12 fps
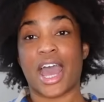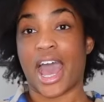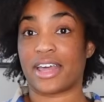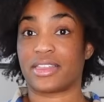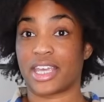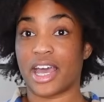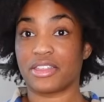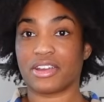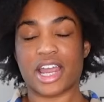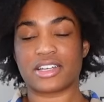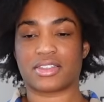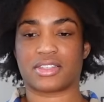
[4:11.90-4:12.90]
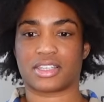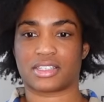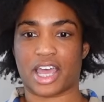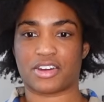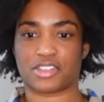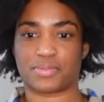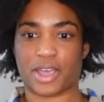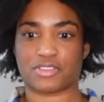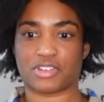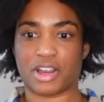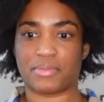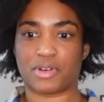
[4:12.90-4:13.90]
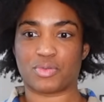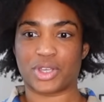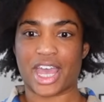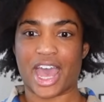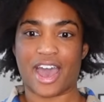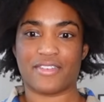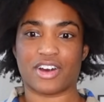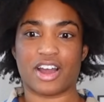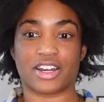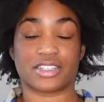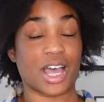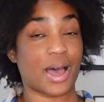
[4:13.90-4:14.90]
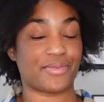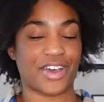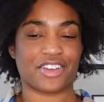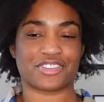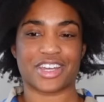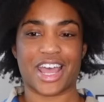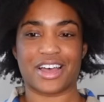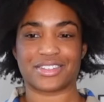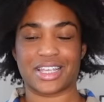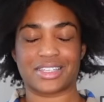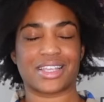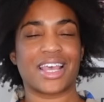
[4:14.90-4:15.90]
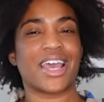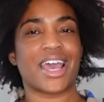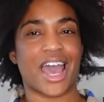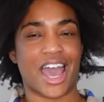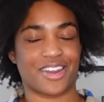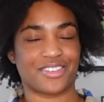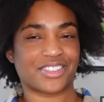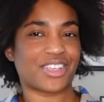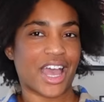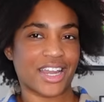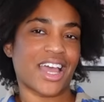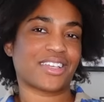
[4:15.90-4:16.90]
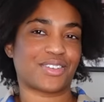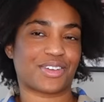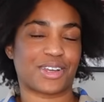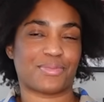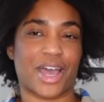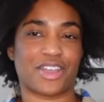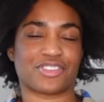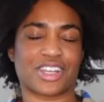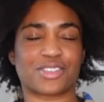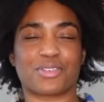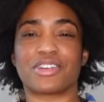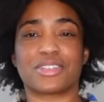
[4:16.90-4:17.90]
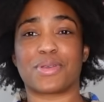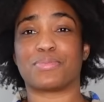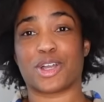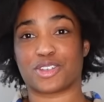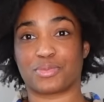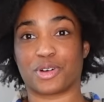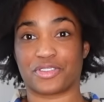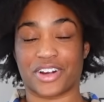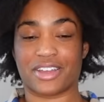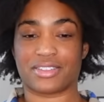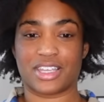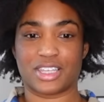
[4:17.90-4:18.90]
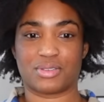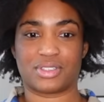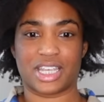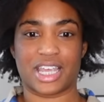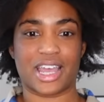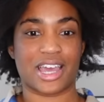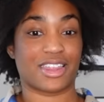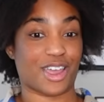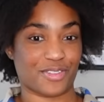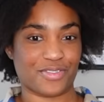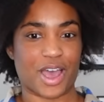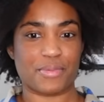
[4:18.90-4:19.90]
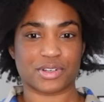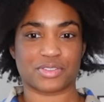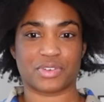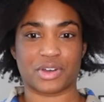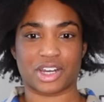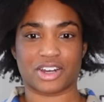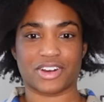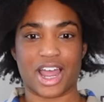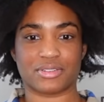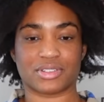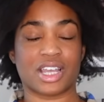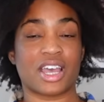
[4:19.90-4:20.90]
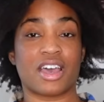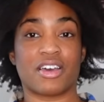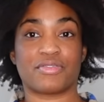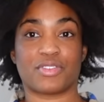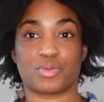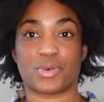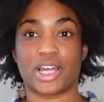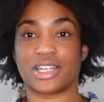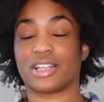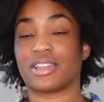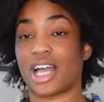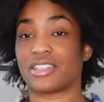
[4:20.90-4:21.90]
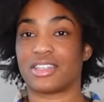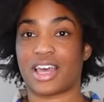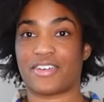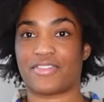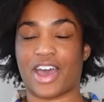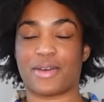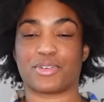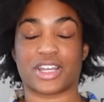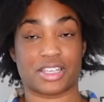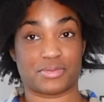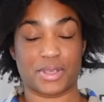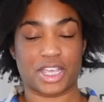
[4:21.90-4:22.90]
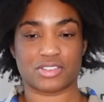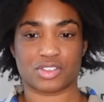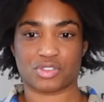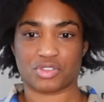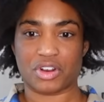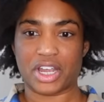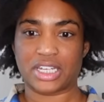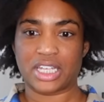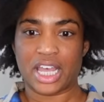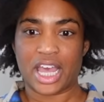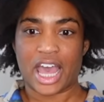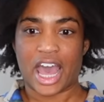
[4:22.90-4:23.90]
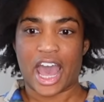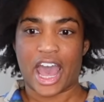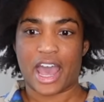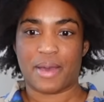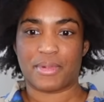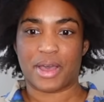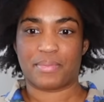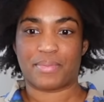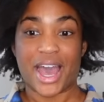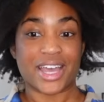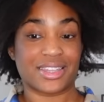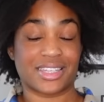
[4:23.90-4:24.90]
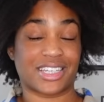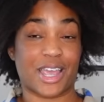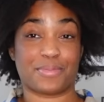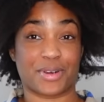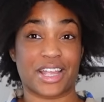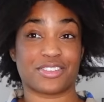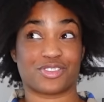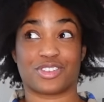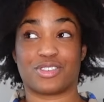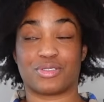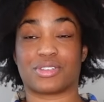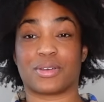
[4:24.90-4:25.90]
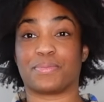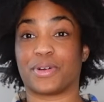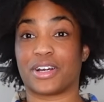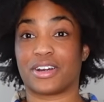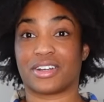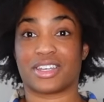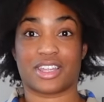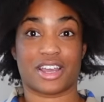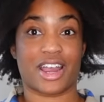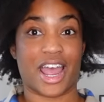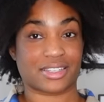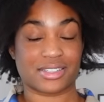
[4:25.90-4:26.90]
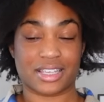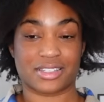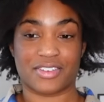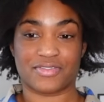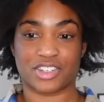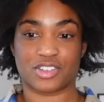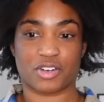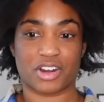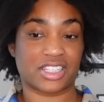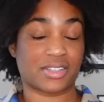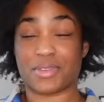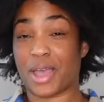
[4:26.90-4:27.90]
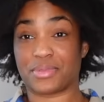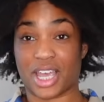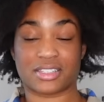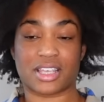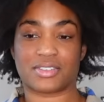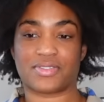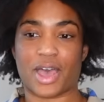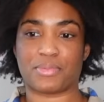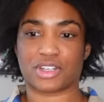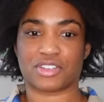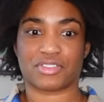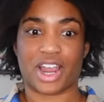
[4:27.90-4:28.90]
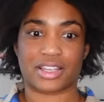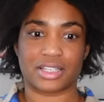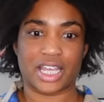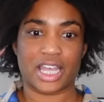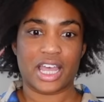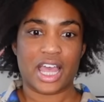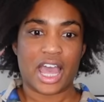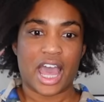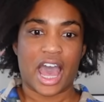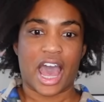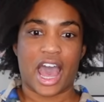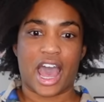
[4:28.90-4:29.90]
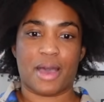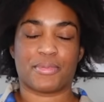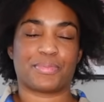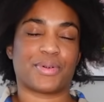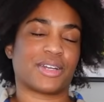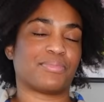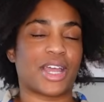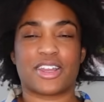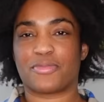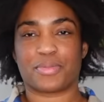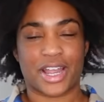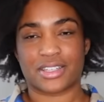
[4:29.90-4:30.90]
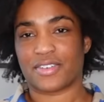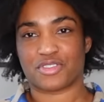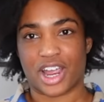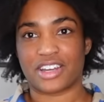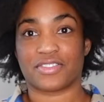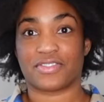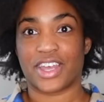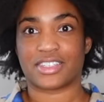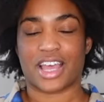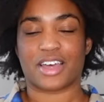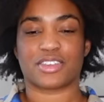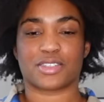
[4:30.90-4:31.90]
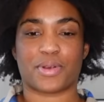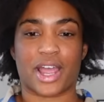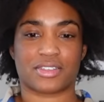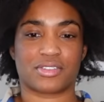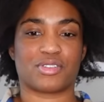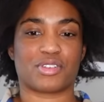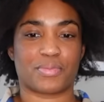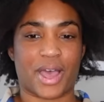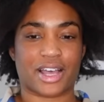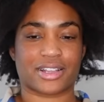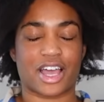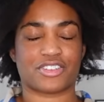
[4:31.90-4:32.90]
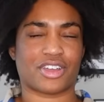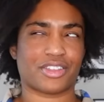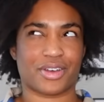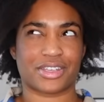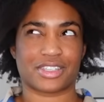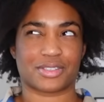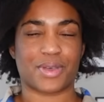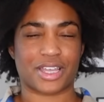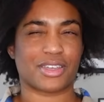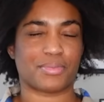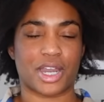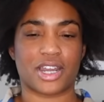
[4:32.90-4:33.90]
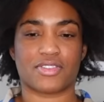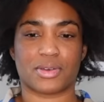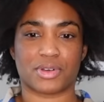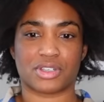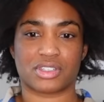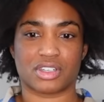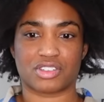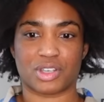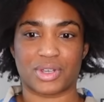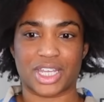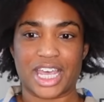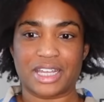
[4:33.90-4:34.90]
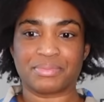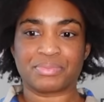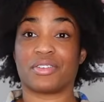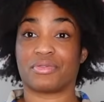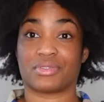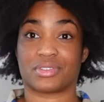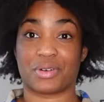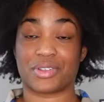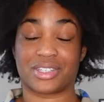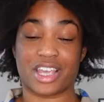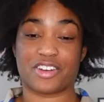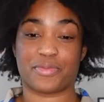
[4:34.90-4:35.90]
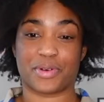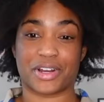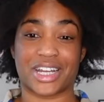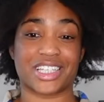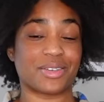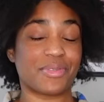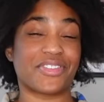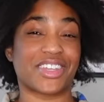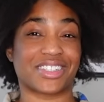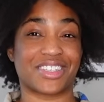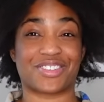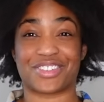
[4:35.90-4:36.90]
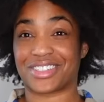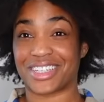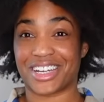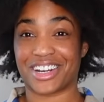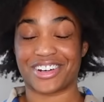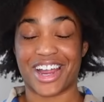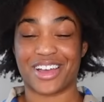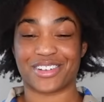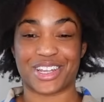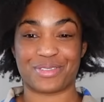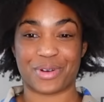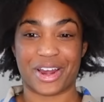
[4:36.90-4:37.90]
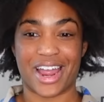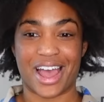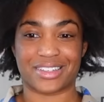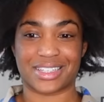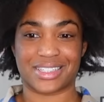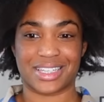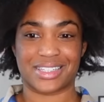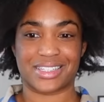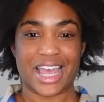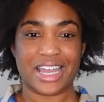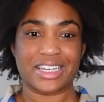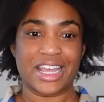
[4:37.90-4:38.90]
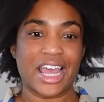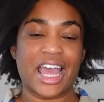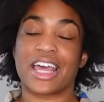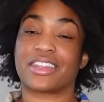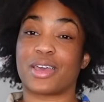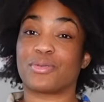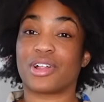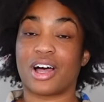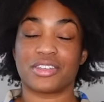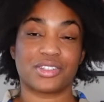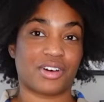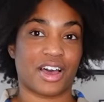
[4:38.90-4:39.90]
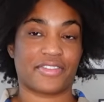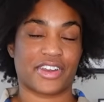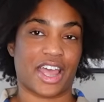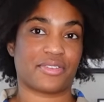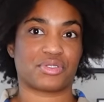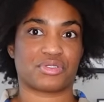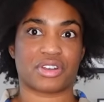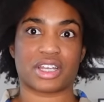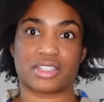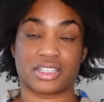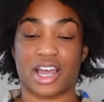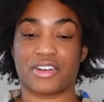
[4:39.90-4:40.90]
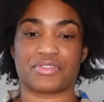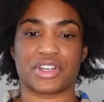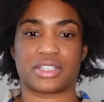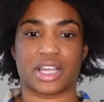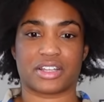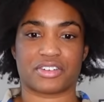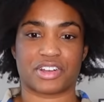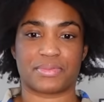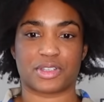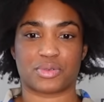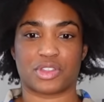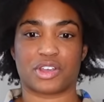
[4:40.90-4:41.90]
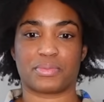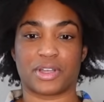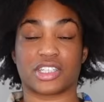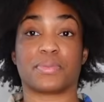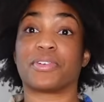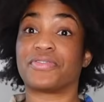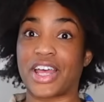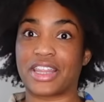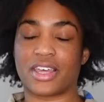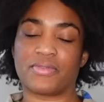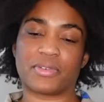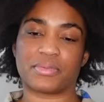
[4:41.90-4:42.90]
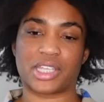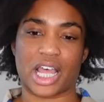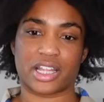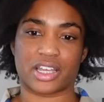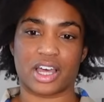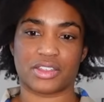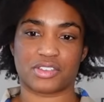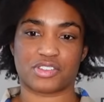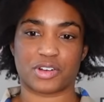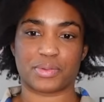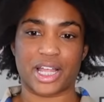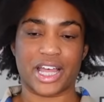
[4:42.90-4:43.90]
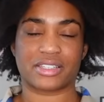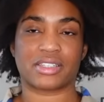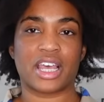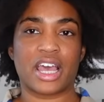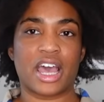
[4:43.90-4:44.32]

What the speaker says: At the other end of the designer spectrum, we have our top fashion houses, and as you can imagine, it's going to be much more rare that you see their fabrics floating around. For one, lots of that fabric is being destroyed. Back in the day, brands just used to burn their excess inventory, sometimes excess fabric directly, but many brands have tried to phase out this practice due to backlash, although I suspect that many of them are still doing it. So instead of burning, some of this is just sitting around in warehouses instead. They will also often have strict non-resale agreements with their mill to prevent them from selling on the surplus.